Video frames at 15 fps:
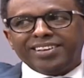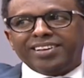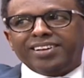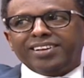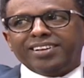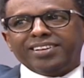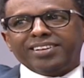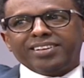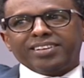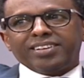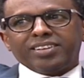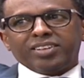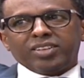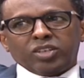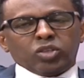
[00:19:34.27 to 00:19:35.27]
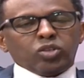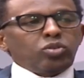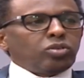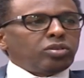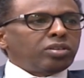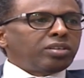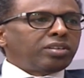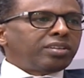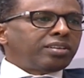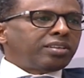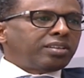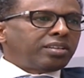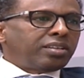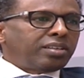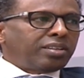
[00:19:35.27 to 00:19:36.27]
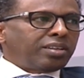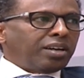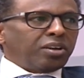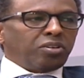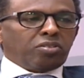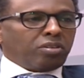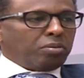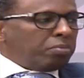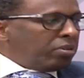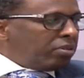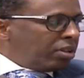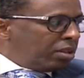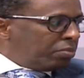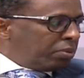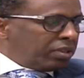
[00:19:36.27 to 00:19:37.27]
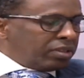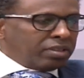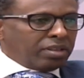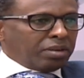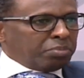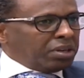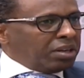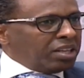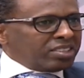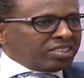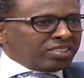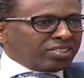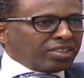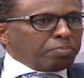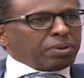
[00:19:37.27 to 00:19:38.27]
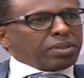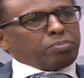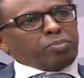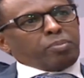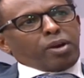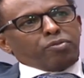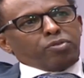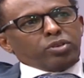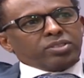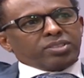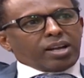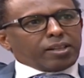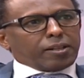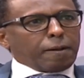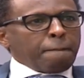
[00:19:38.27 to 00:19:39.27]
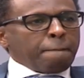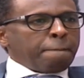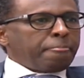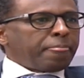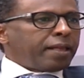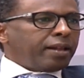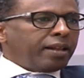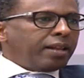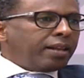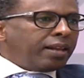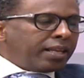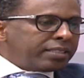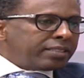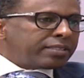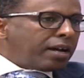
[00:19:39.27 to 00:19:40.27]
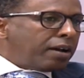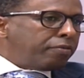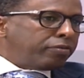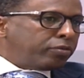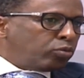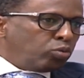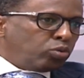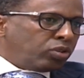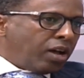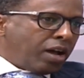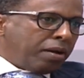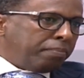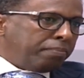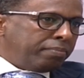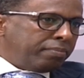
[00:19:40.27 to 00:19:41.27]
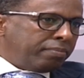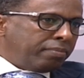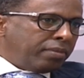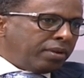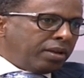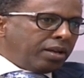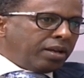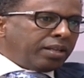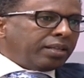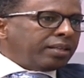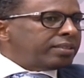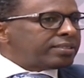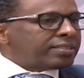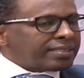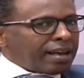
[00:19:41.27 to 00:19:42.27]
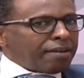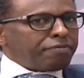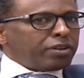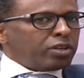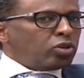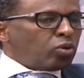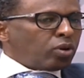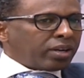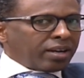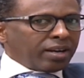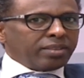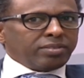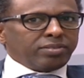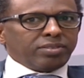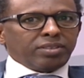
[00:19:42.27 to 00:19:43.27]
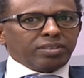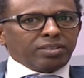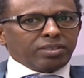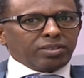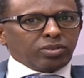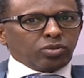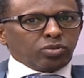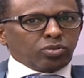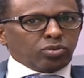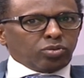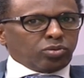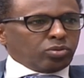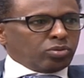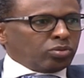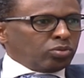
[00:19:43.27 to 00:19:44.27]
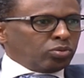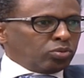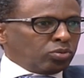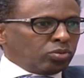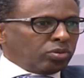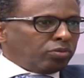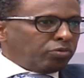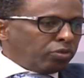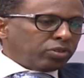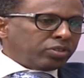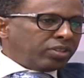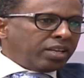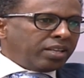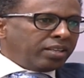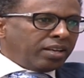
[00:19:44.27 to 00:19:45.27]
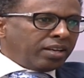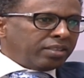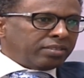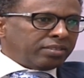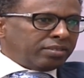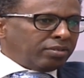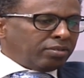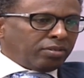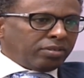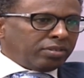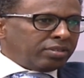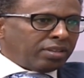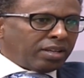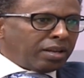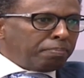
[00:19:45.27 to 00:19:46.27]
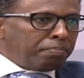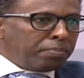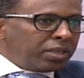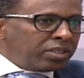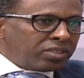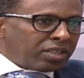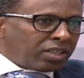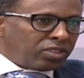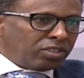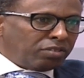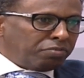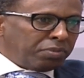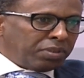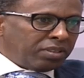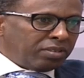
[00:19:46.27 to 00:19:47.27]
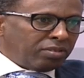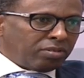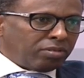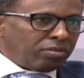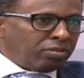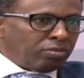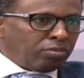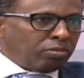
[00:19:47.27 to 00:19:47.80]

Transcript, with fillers: becomes prime minister, Raila becomes president. I don't know about that, but I mean, let us see. But my view is that let us have two terms. Serving your country for 10 years, you know, is an amazing achievement. You know, mm. you.